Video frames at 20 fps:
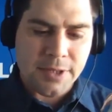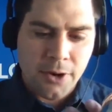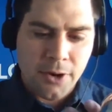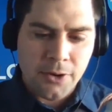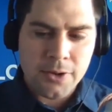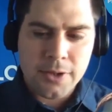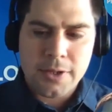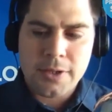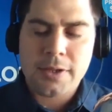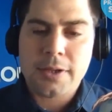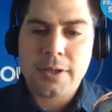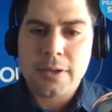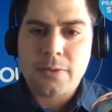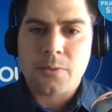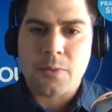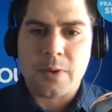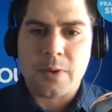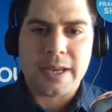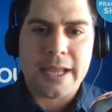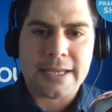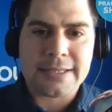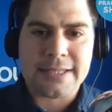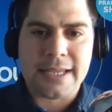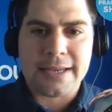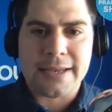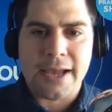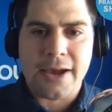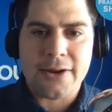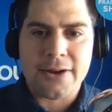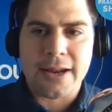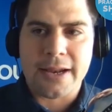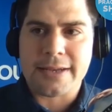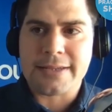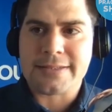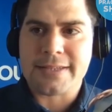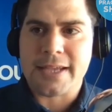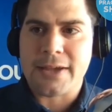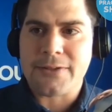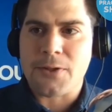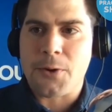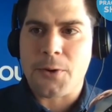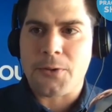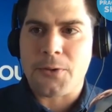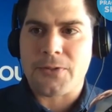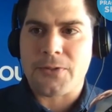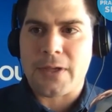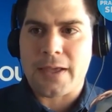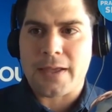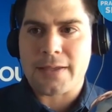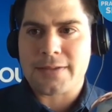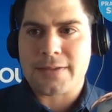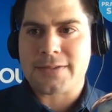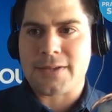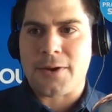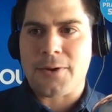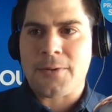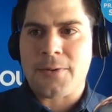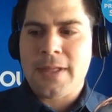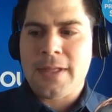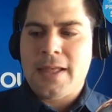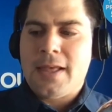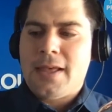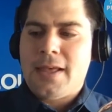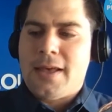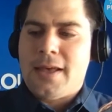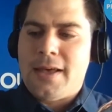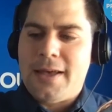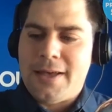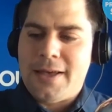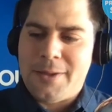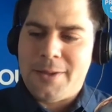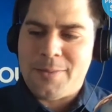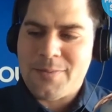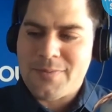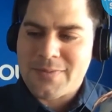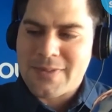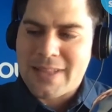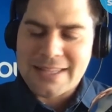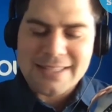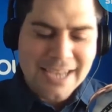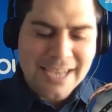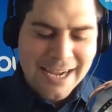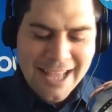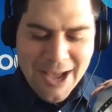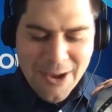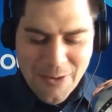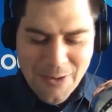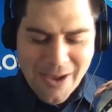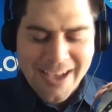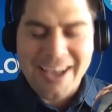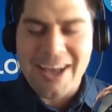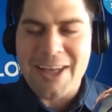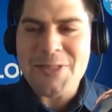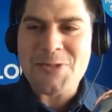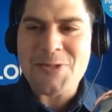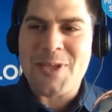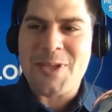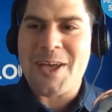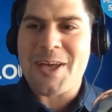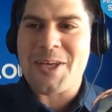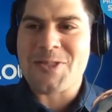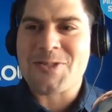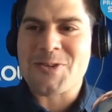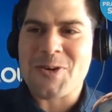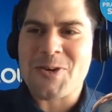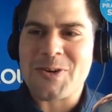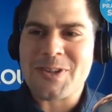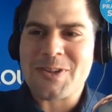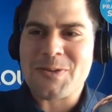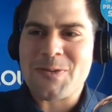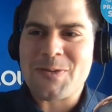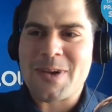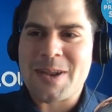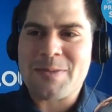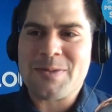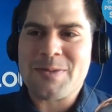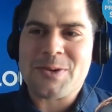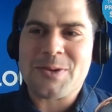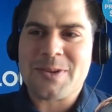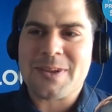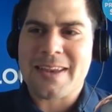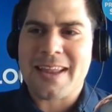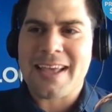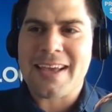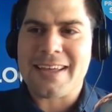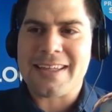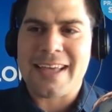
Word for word: So one day I sat down and I designed the whole thing. So um, that's kind of how I got uh, thrown into what I'm doing